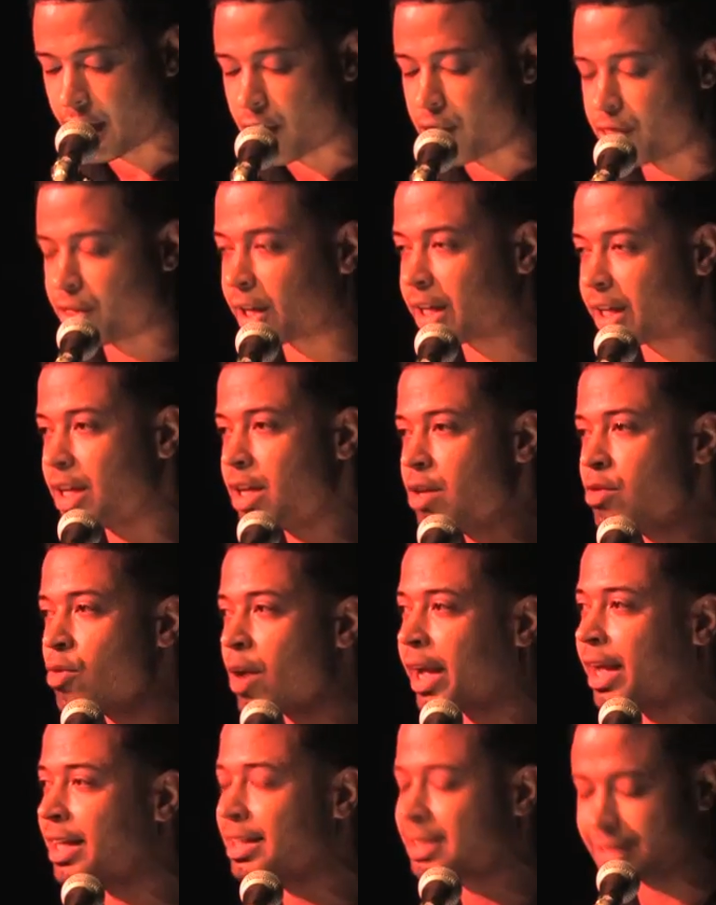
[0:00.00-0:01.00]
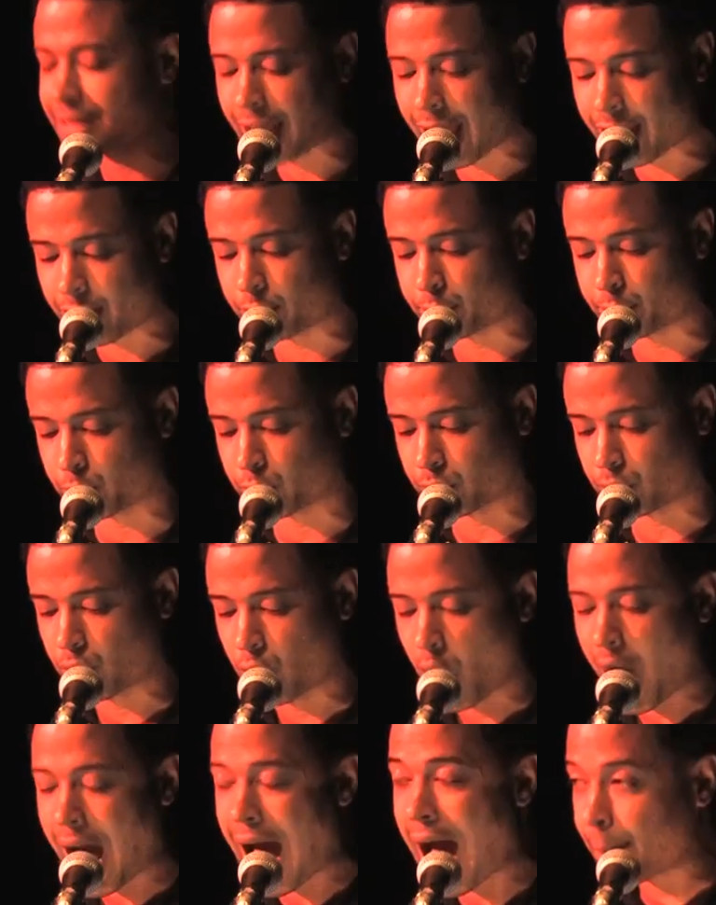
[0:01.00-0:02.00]
the irreconcilable
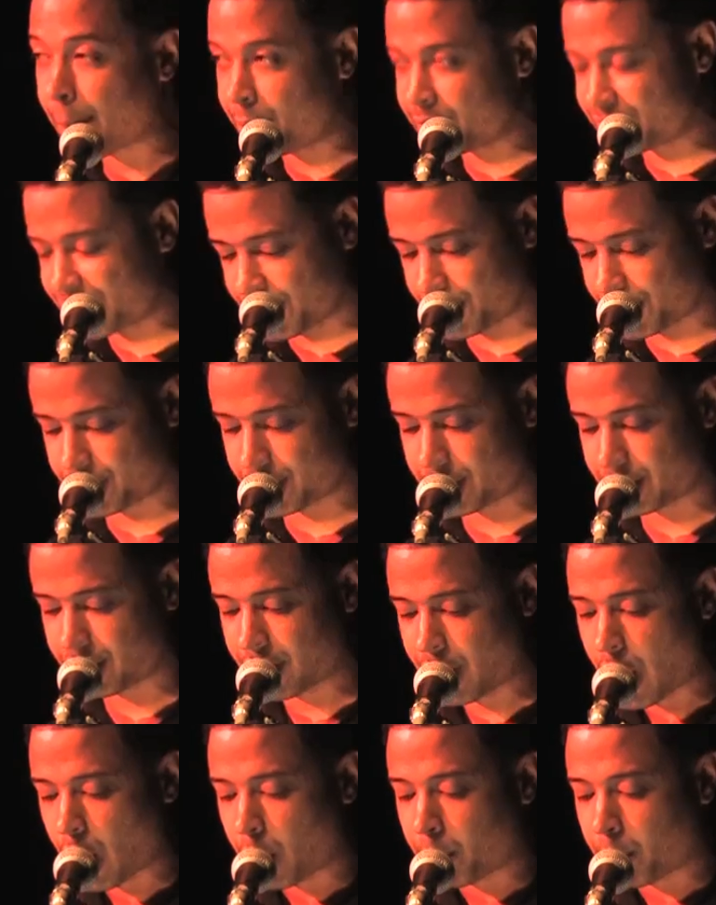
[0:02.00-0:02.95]
opposition